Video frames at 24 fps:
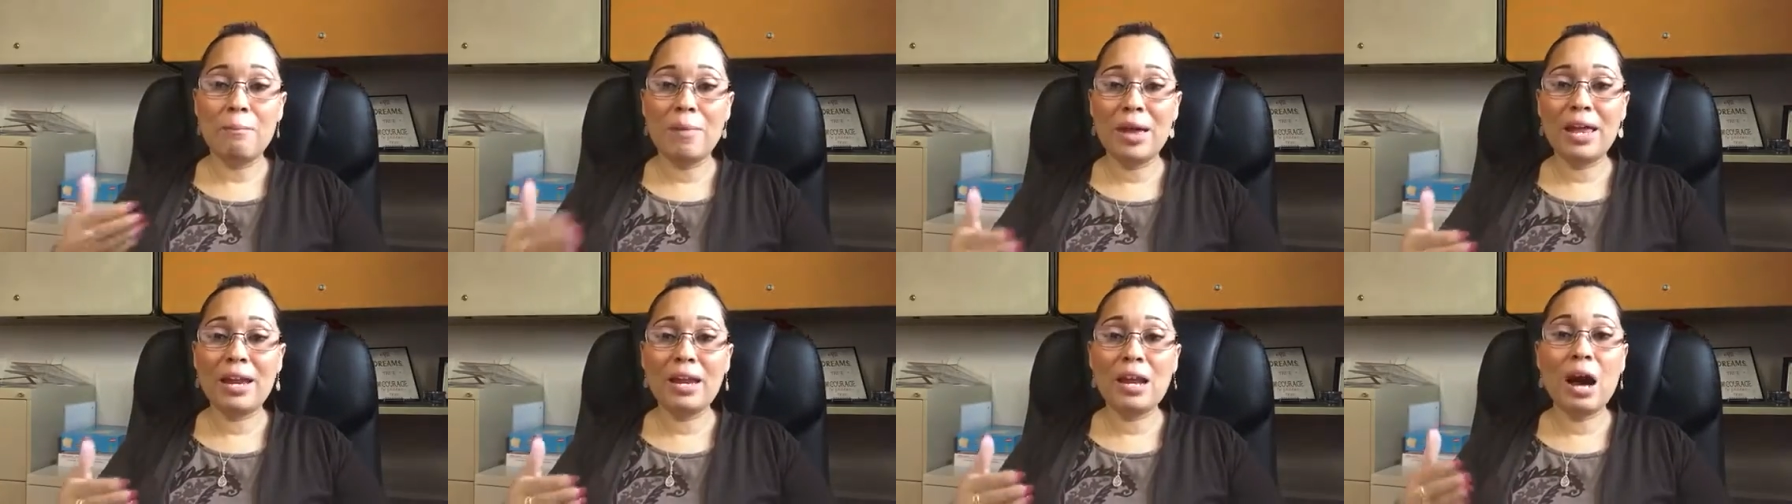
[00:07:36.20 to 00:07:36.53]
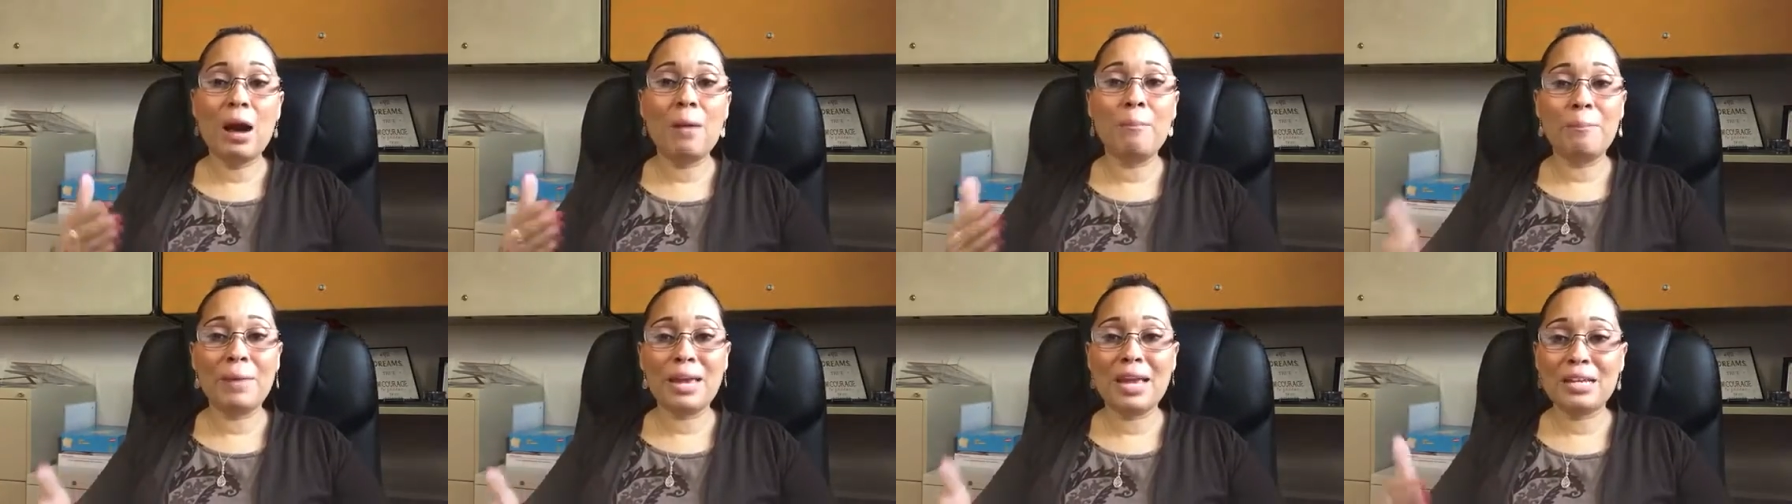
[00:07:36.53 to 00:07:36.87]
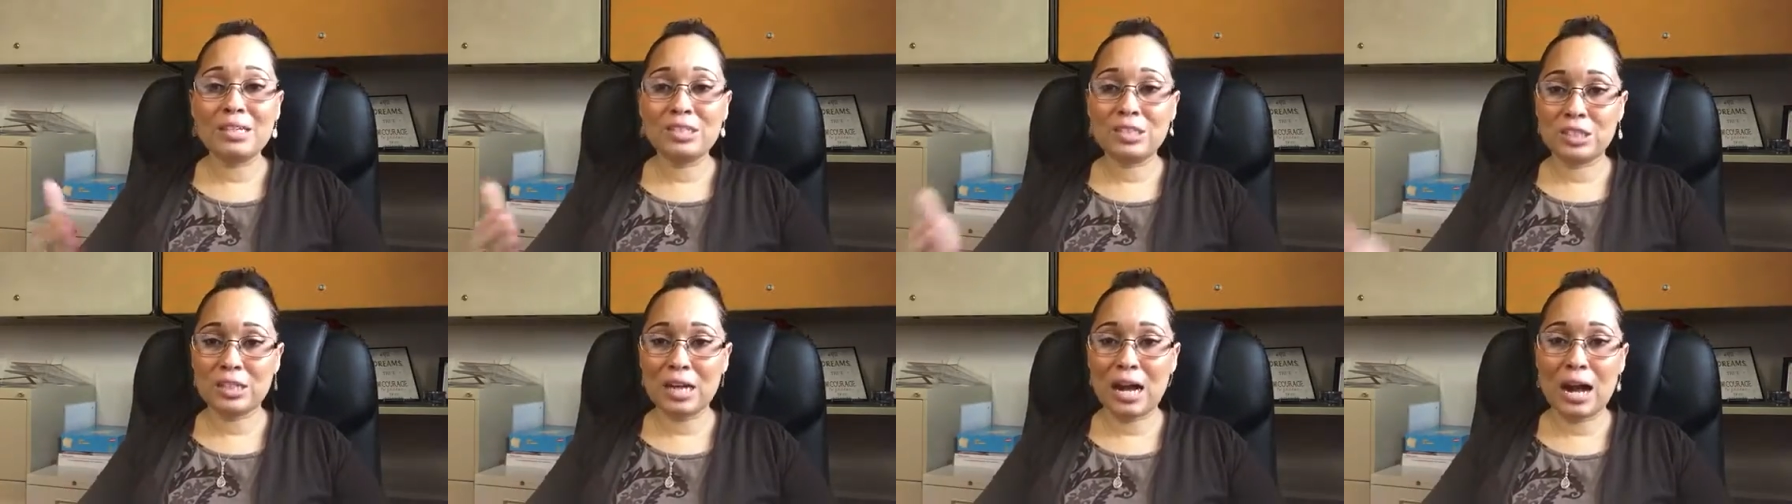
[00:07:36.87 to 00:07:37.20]
Men, a
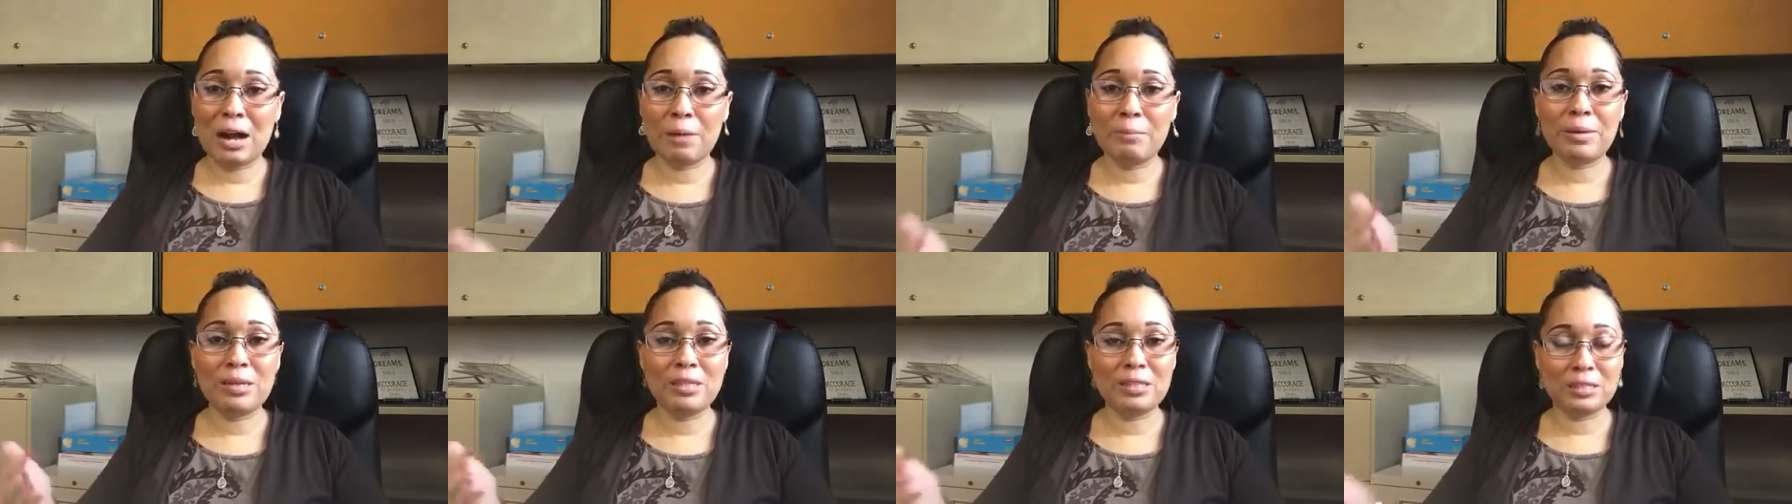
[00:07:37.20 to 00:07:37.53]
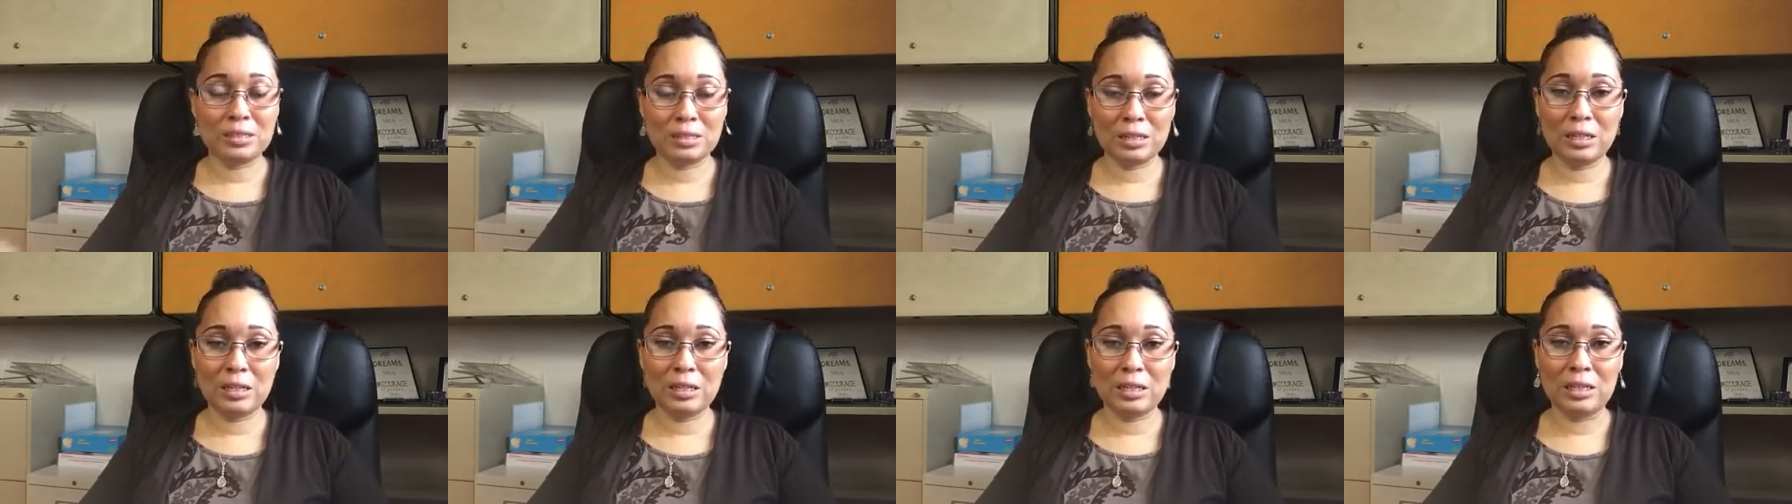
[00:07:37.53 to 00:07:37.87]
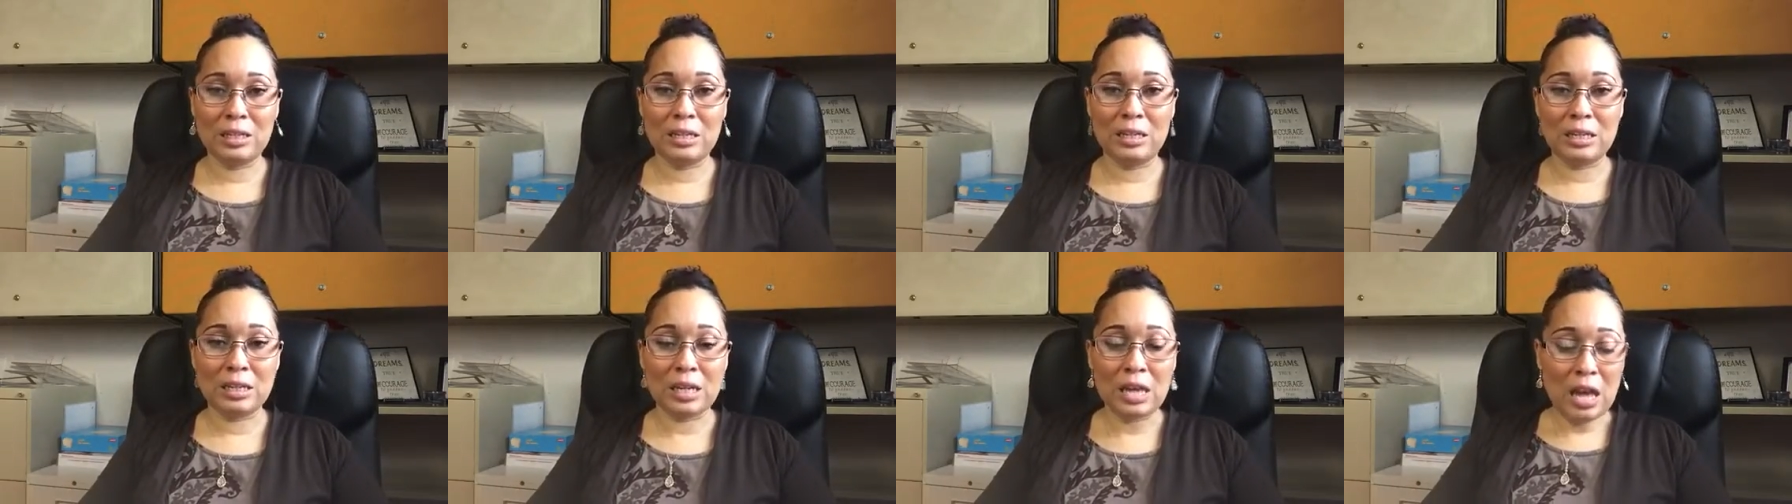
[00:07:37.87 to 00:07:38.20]
man's job is to
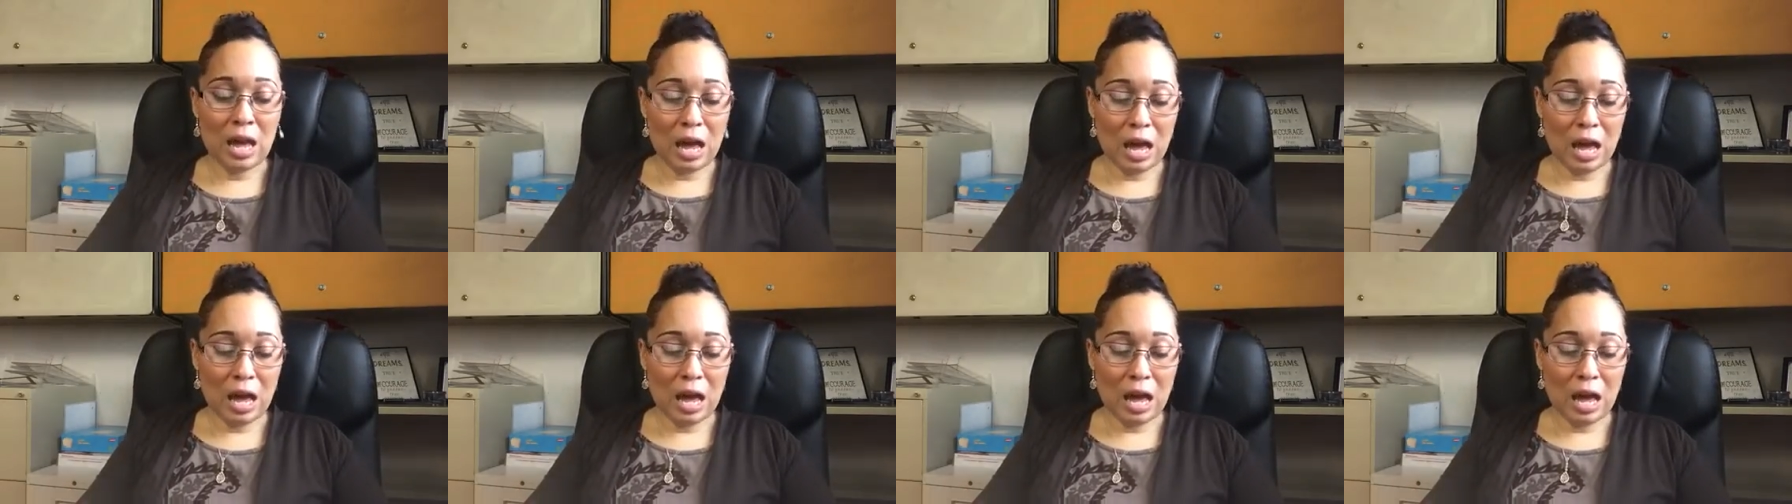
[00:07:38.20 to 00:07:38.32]
lead.